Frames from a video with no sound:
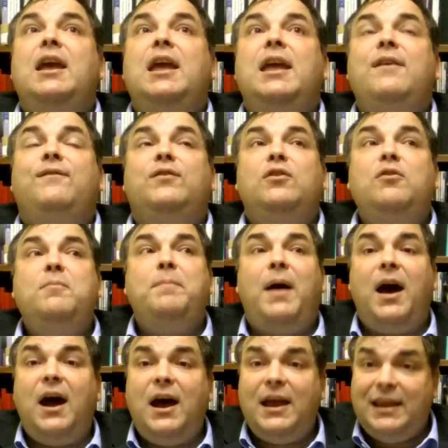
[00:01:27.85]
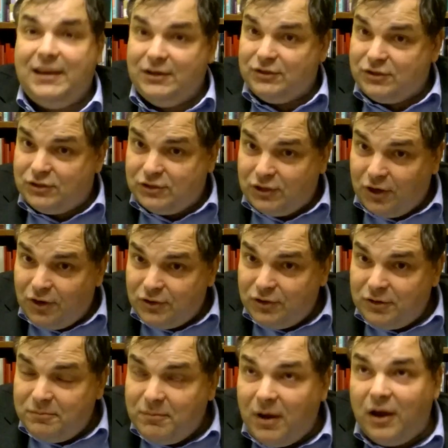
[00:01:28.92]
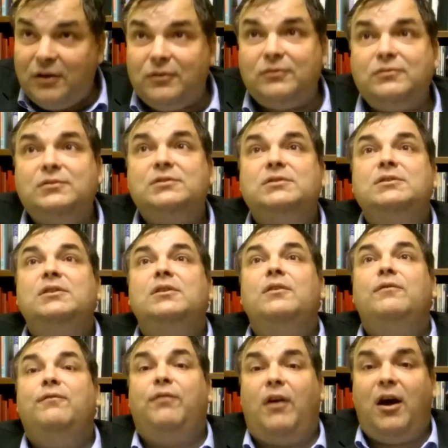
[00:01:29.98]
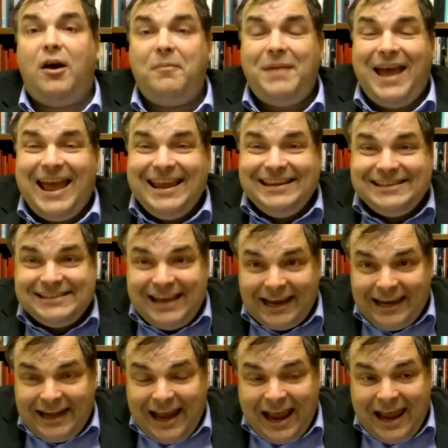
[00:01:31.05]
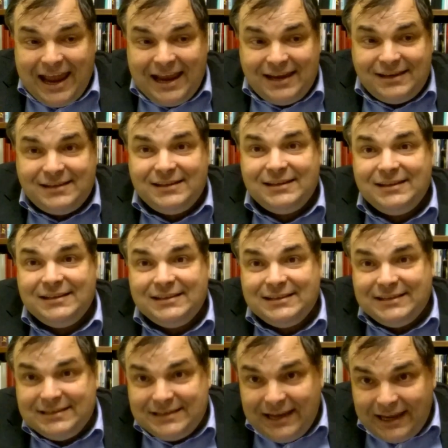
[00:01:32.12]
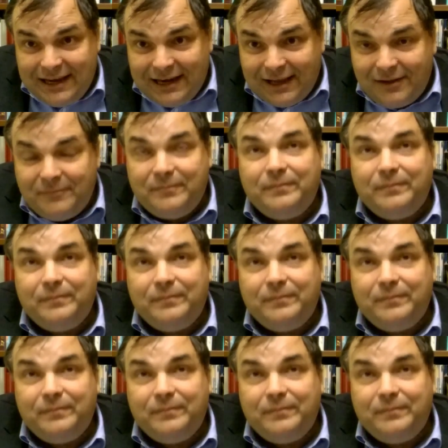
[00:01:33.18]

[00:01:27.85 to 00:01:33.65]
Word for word: if you buy certain models from a second-hand dealer,